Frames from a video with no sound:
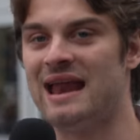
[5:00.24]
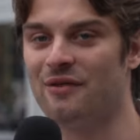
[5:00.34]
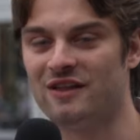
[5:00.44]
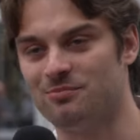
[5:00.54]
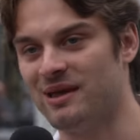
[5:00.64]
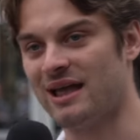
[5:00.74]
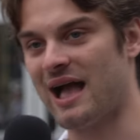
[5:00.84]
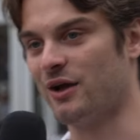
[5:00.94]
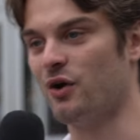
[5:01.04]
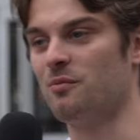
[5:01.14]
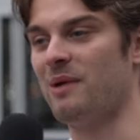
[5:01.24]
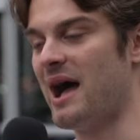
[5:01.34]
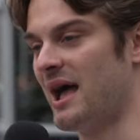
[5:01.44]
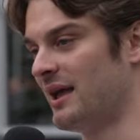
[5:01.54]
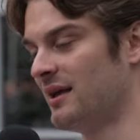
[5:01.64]
now that's being echoed
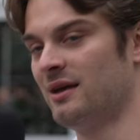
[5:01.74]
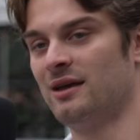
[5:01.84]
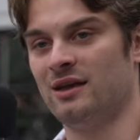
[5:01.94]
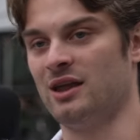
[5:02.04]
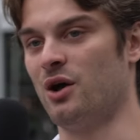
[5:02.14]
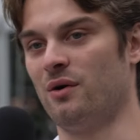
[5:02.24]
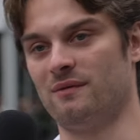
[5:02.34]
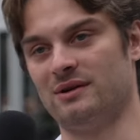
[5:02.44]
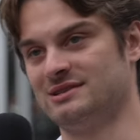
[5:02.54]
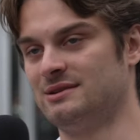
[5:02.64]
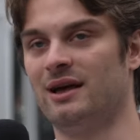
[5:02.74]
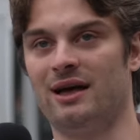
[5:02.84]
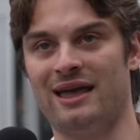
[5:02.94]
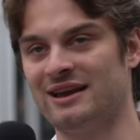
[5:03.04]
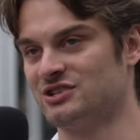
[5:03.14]
by, you know,
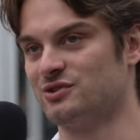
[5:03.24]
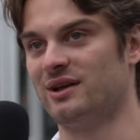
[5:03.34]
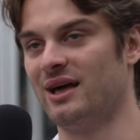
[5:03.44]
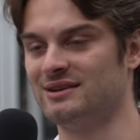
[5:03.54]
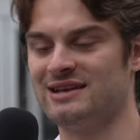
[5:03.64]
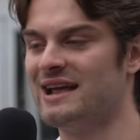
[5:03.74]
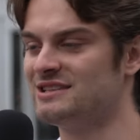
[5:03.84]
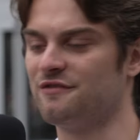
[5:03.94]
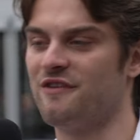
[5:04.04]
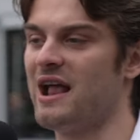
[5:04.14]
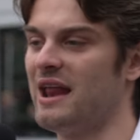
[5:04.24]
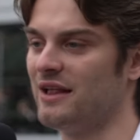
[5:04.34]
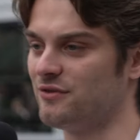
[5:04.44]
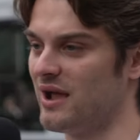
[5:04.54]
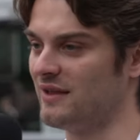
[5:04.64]
industry titans of
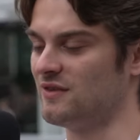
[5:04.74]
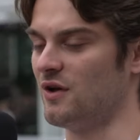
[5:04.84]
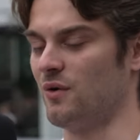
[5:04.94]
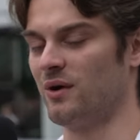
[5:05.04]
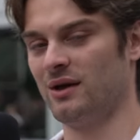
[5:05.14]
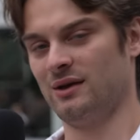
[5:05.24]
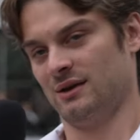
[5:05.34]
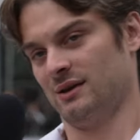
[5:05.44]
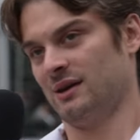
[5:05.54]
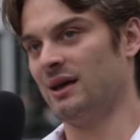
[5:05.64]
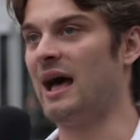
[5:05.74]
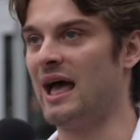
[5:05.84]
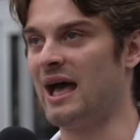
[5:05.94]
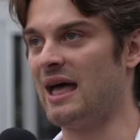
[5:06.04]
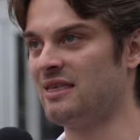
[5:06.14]
finance, right? So
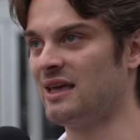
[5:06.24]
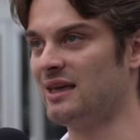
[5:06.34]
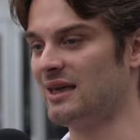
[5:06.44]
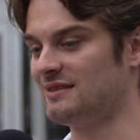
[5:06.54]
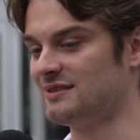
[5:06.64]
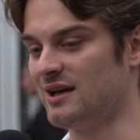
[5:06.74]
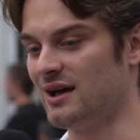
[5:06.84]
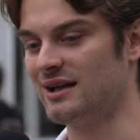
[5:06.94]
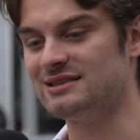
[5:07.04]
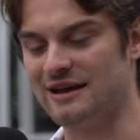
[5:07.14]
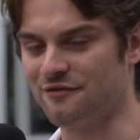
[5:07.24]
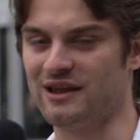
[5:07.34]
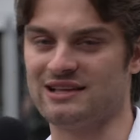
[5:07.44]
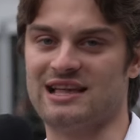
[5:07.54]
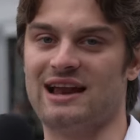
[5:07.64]
I think it's definitely
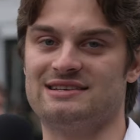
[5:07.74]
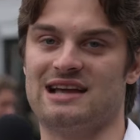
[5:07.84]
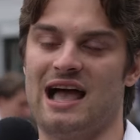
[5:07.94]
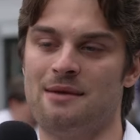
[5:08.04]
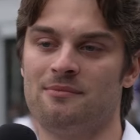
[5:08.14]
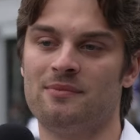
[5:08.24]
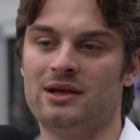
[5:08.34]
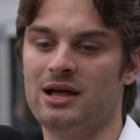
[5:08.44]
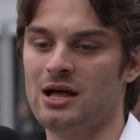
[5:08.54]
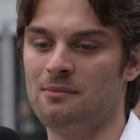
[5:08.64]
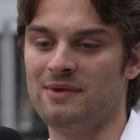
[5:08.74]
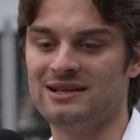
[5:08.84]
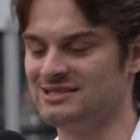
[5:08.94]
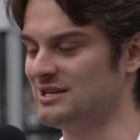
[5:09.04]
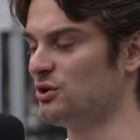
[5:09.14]
an exciting time.
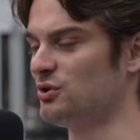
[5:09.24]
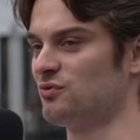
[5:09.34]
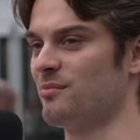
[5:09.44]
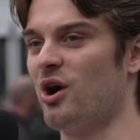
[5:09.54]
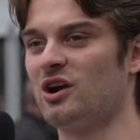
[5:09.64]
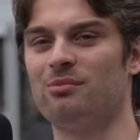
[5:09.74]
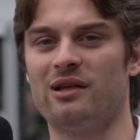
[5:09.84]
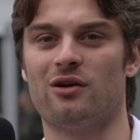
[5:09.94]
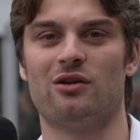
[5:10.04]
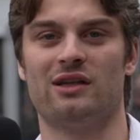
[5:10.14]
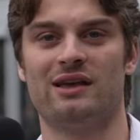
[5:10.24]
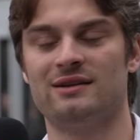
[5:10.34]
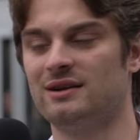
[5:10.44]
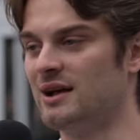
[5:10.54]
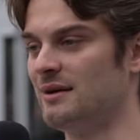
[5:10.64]
It's still remarkably early
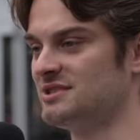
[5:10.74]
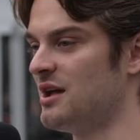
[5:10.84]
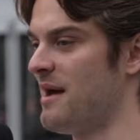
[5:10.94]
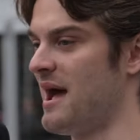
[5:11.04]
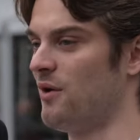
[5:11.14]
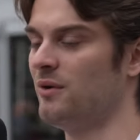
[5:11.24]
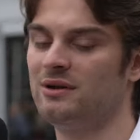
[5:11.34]
somehow.